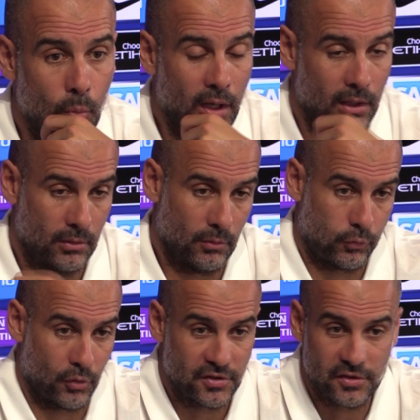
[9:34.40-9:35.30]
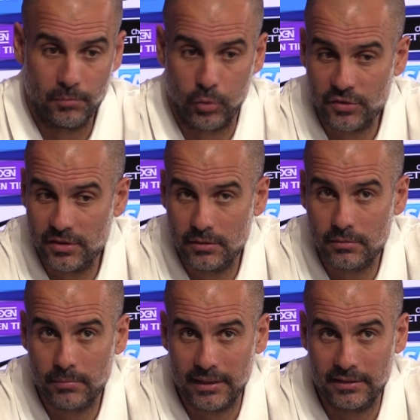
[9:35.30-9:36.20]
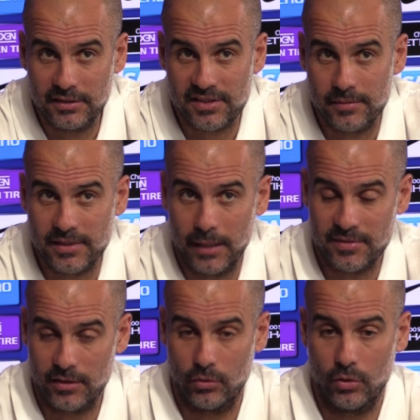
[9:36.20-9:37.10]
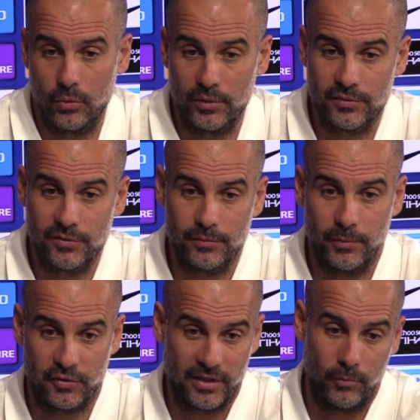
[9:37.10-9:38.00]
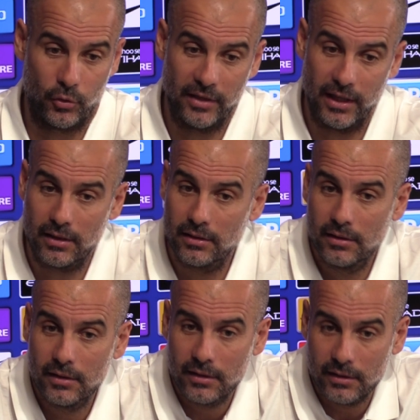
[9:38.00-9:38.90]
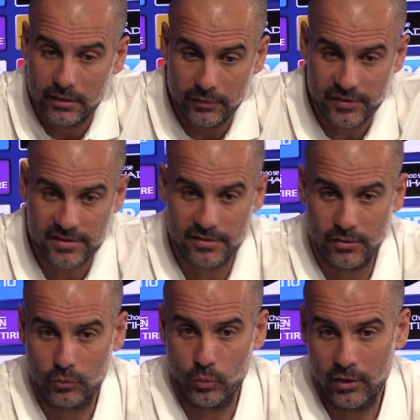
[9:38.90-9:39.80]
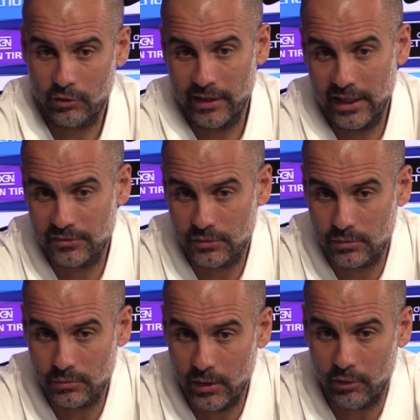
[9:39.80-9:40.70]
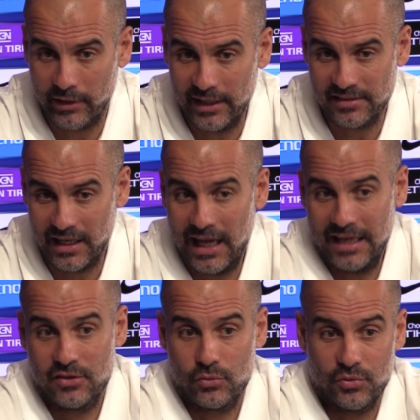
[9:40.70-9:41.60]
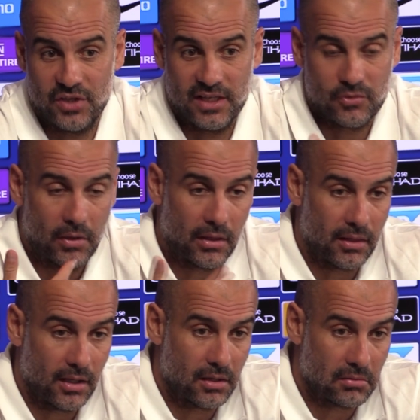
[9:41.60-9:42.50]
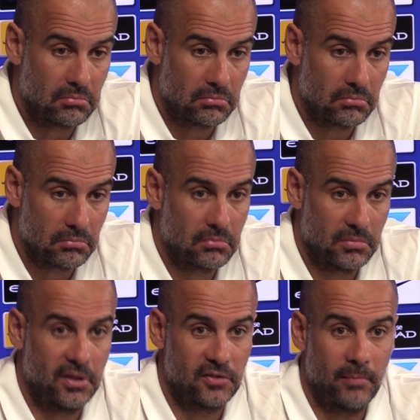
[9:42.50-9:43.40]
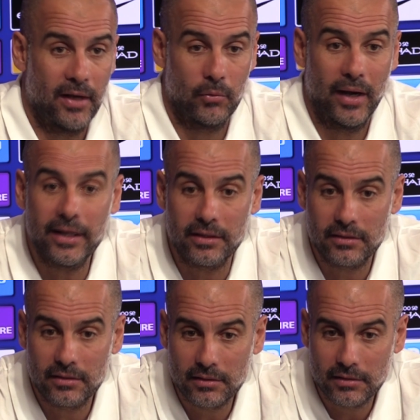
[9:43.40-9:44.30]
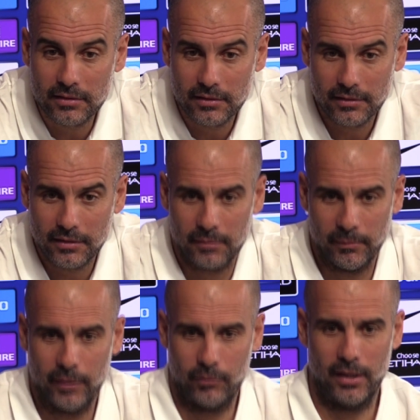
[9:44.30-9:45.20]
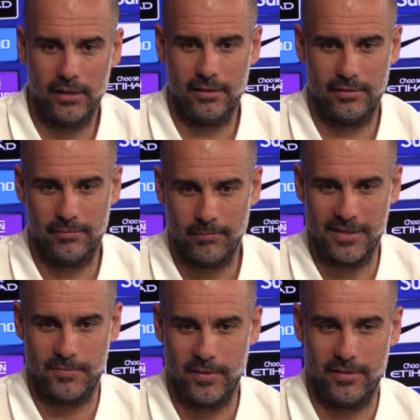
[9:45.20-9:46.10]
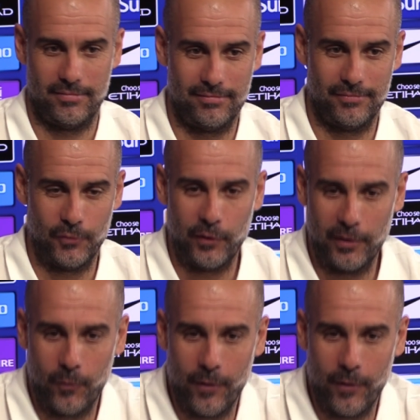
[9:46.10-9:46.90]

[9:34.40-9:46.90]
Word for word: Well, of course it's important, but in the same time, I don't know, is because I'm not there, if it's not well organized or well organized. I suggest, or I think, is Man United, and Man United must be really